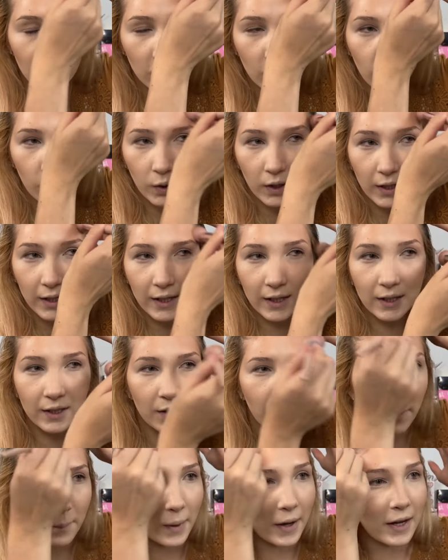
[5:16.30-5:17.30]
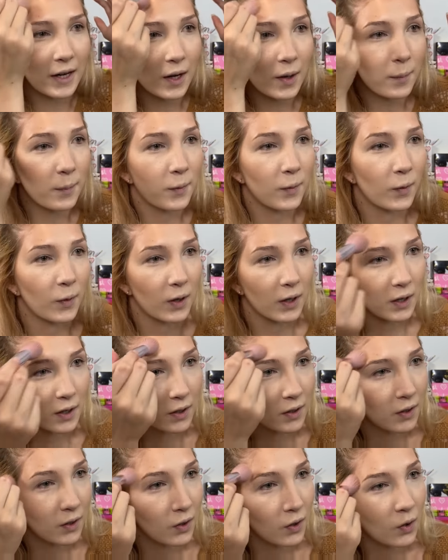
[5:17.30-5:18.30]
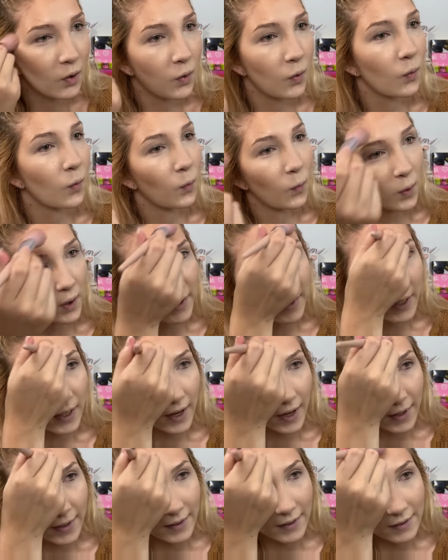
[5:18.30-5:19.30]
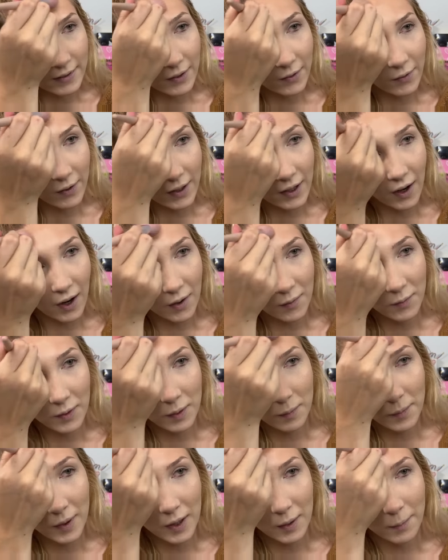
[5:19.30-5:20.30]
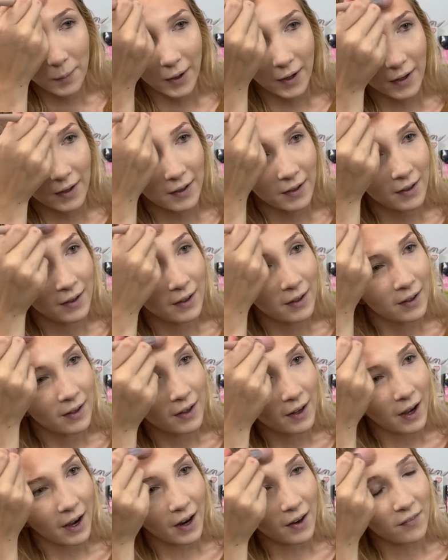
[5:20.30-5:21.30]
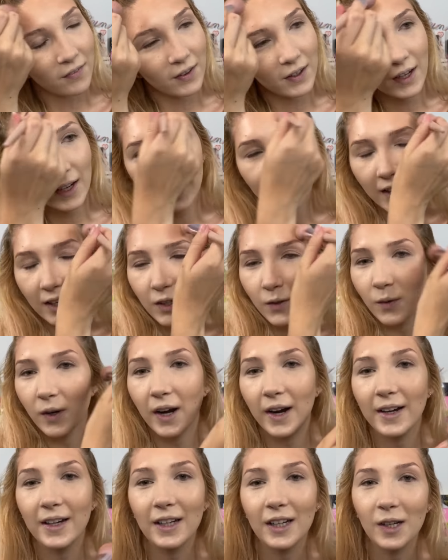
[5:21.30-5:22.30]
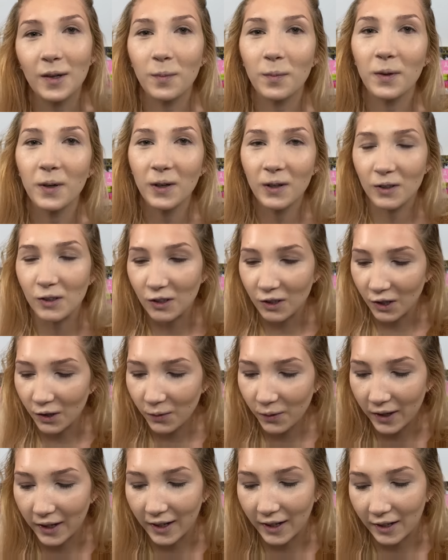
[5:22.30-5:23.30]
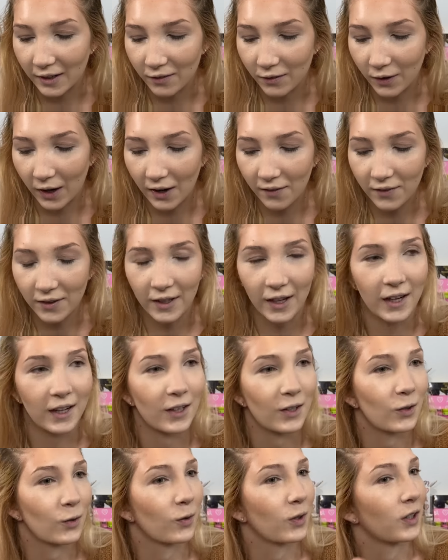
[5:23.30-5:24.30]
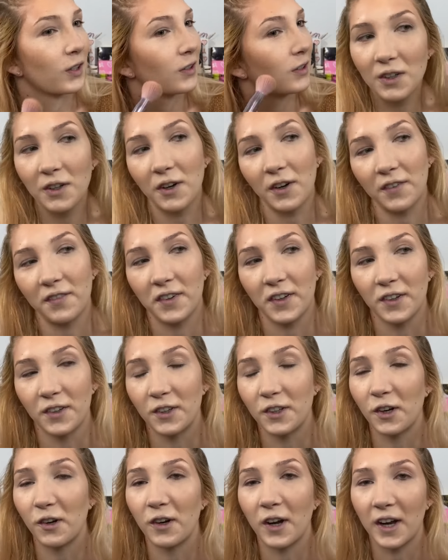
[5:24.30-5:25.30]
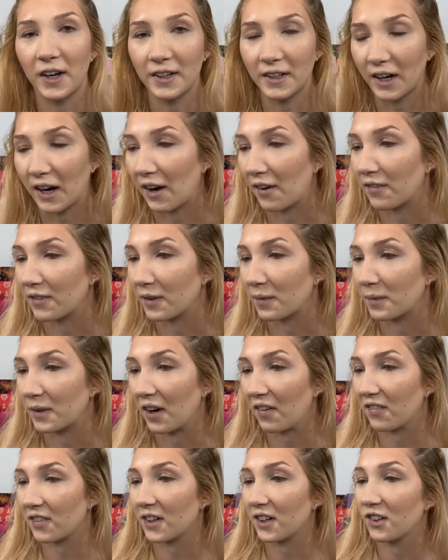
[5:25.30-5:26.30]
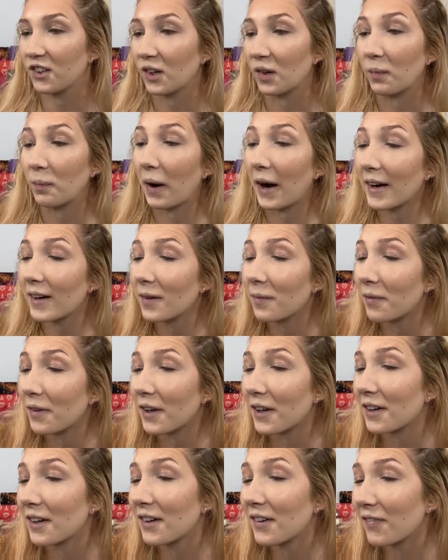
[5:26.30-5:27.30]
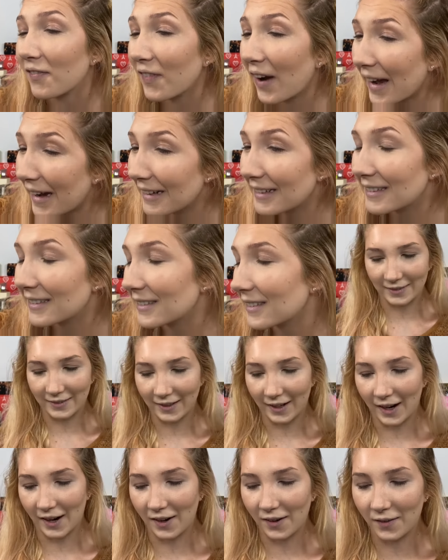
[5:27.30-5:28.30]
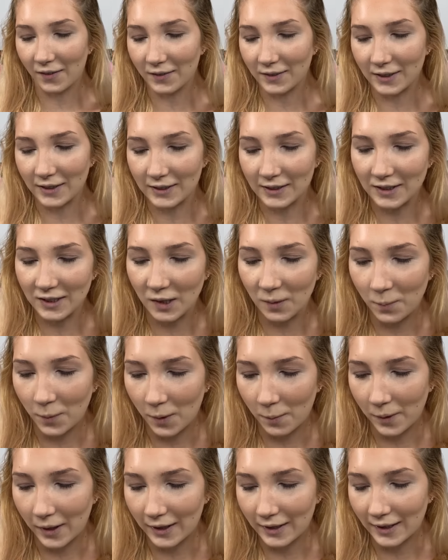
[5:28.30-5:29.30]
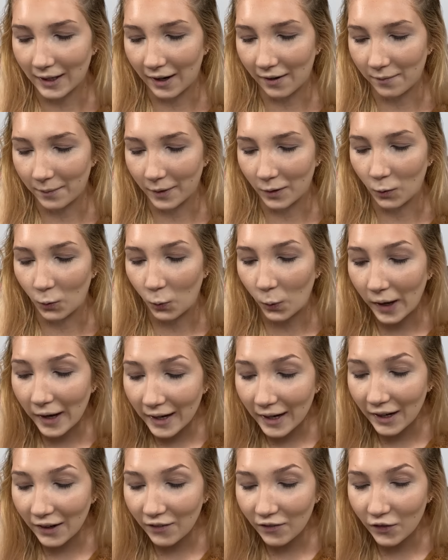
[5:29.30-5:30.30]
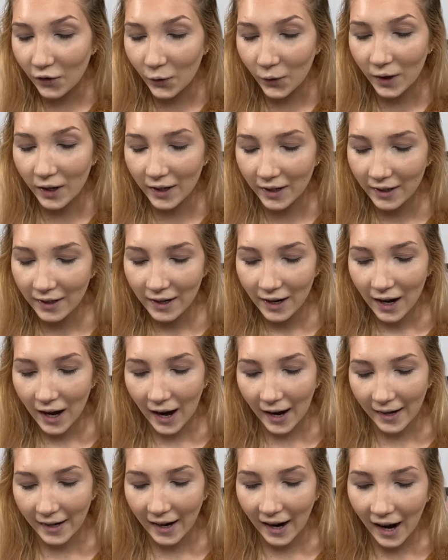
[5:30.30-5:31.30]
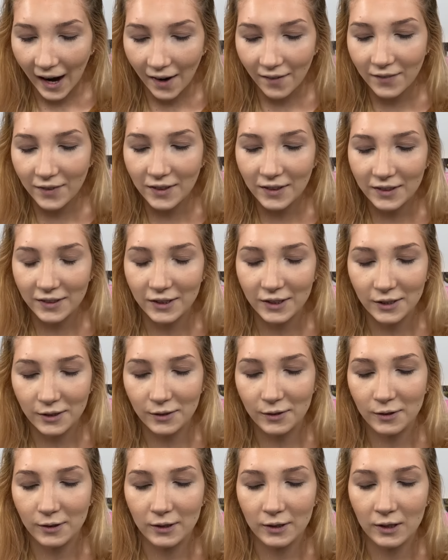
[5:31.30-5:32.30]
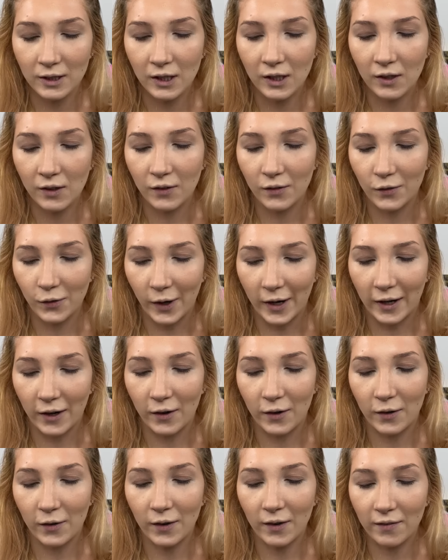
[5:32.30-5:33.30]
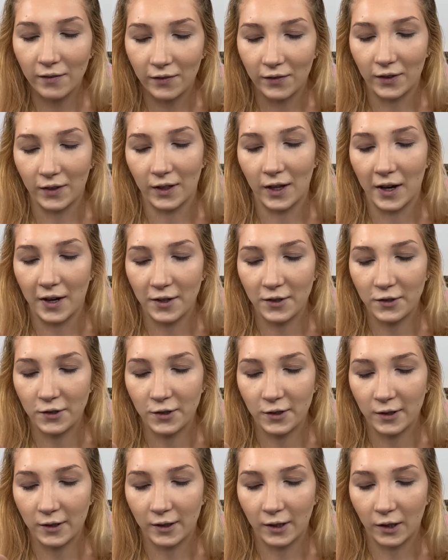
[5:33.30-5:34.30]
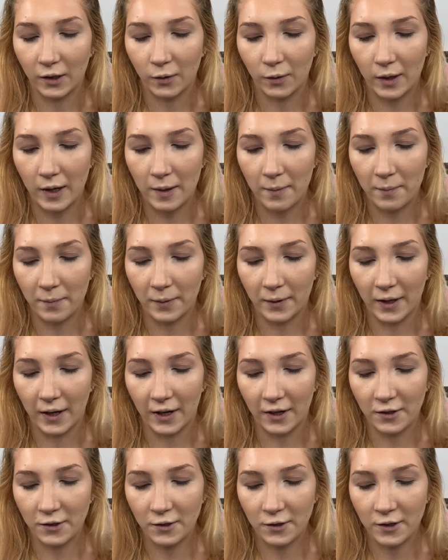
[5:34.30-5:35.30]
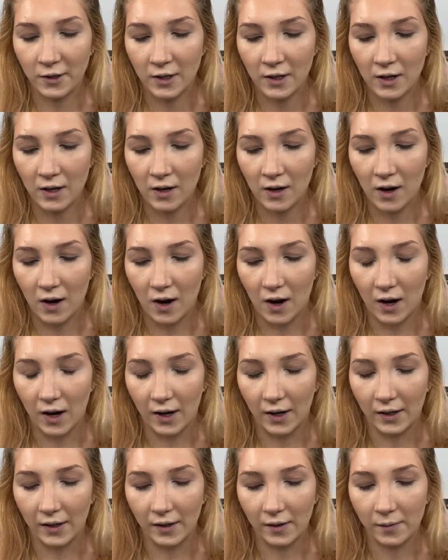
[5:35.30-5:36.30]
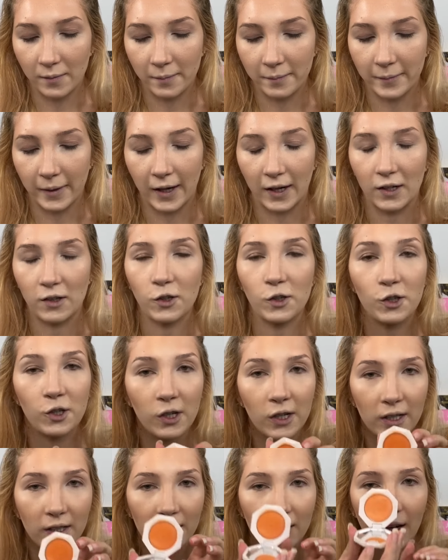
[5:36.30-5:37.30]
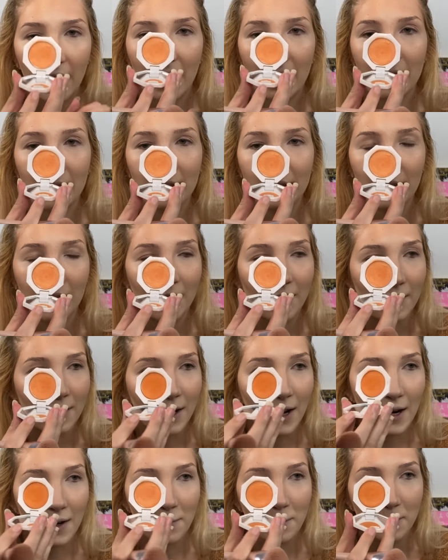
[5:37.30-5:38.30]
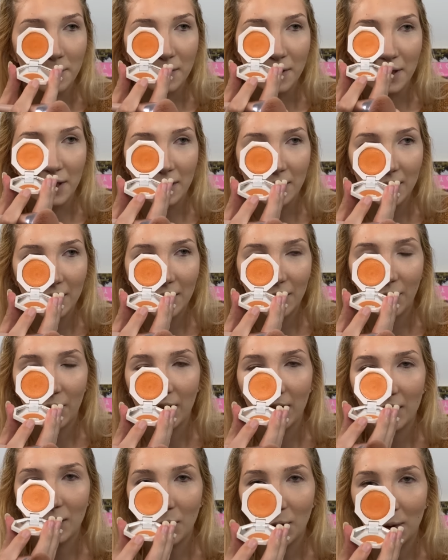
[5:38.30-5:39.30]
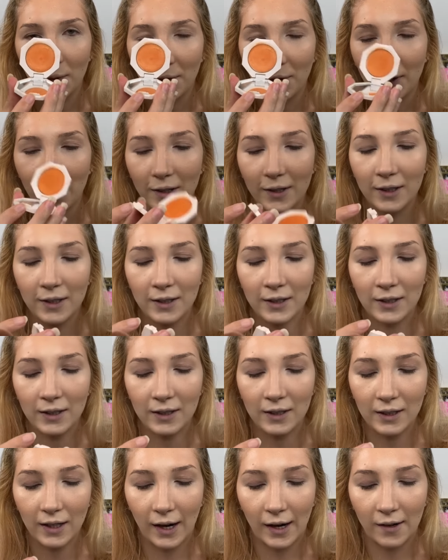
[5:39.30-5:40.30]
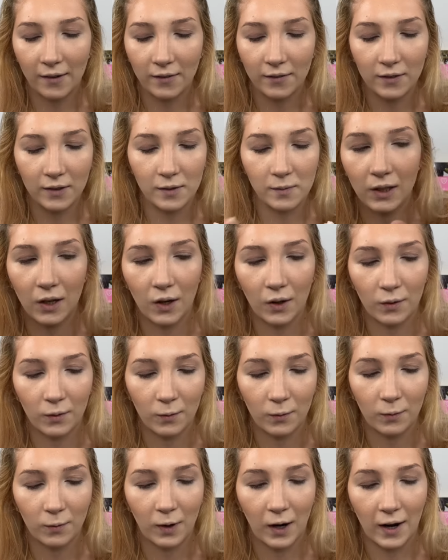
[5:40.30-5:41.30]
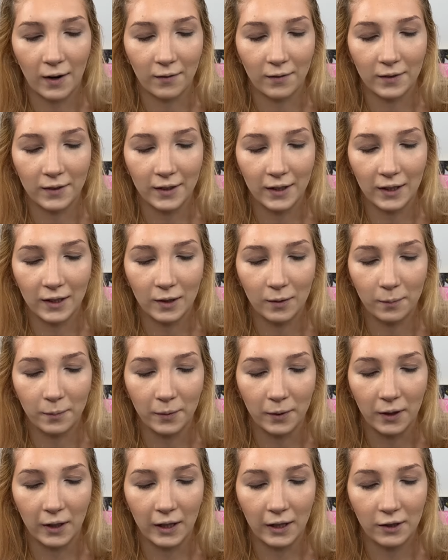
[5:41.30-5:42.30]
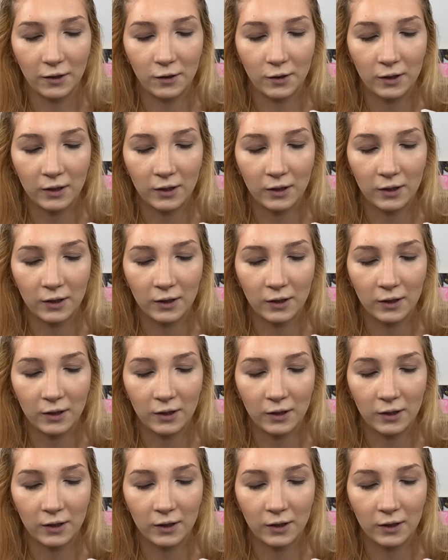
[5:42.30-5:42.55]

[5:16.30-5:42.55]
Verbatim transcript: really into makeup or what the heck is going on with me, but I feel like that's what I keep doing and gravitating towards. Oh, it feels so nice to have some definition back in this space. Now, this is the moment that I've been waiting for. I haven't used Fuego Flush, the cream blush, on my cheeks yet, so I'm literally doing this whole look kind of around this blush.